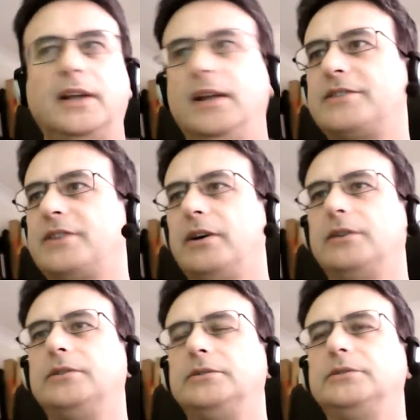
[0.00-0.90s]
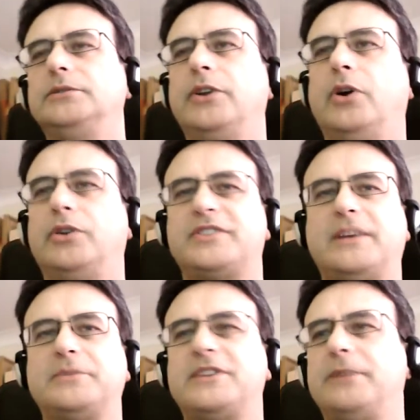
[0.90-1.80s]
So on
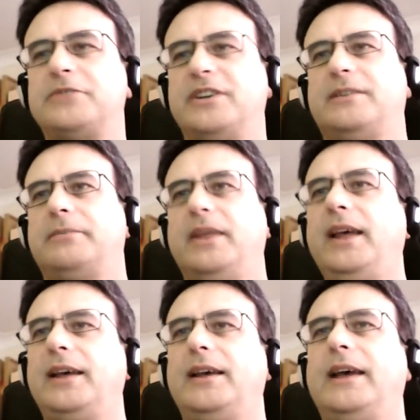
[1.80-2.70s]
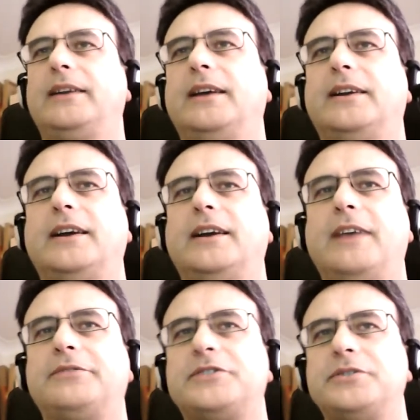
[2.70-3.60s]
some subjects I'm there, and I
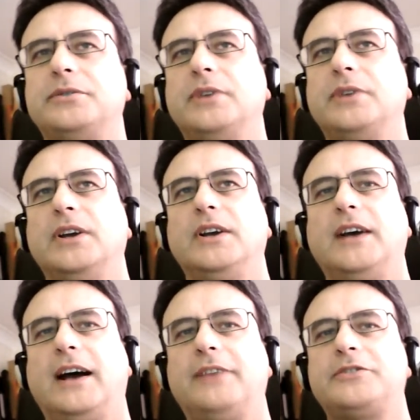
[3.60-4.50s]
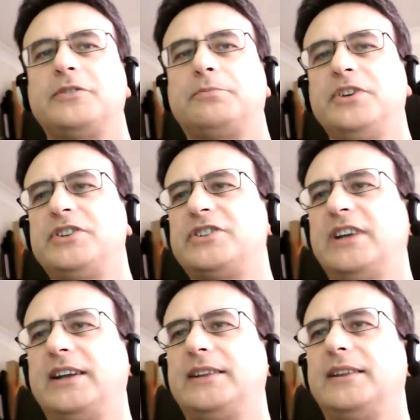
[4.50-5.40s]
have to
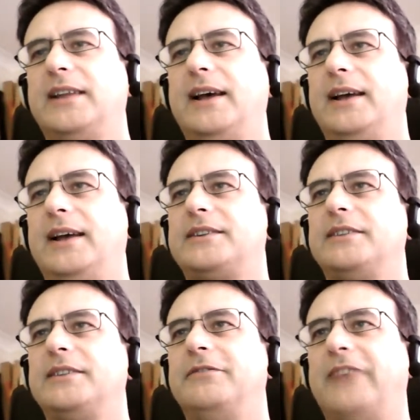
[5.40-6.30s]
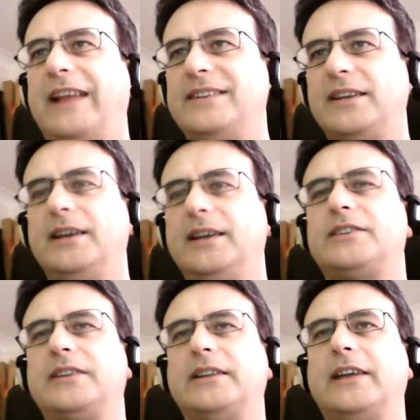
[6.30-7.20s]
appreciate that very
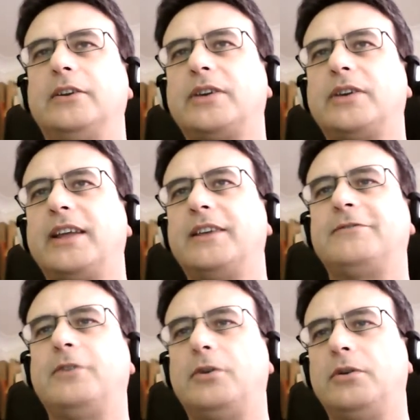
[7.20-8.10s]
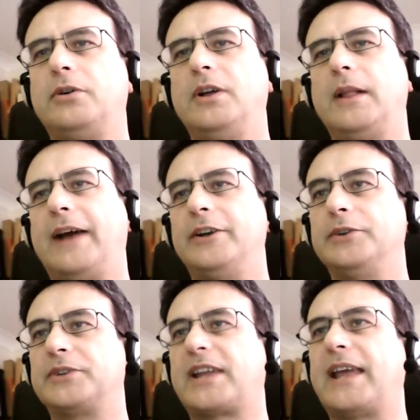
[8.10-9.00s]
it and then looking for I
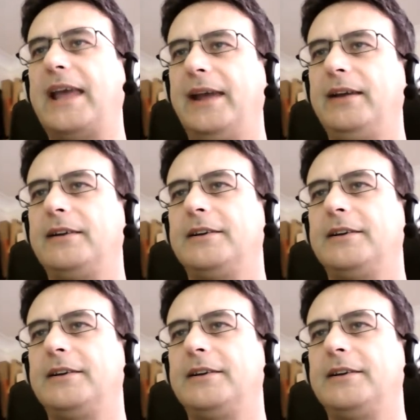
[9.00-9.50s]
don't care,